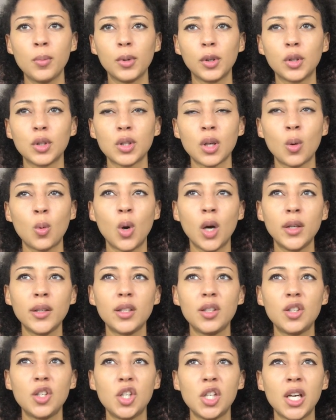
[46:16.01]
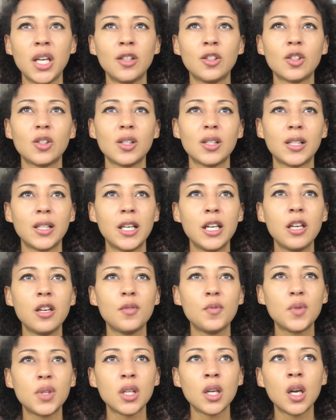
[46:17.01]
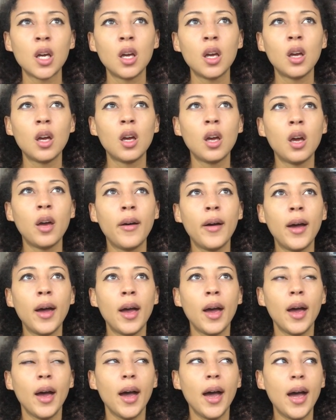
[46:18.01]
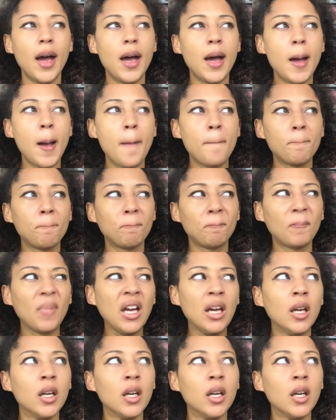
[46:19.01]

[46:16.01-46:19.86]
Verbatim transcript: because I wanted to change the sleeves, so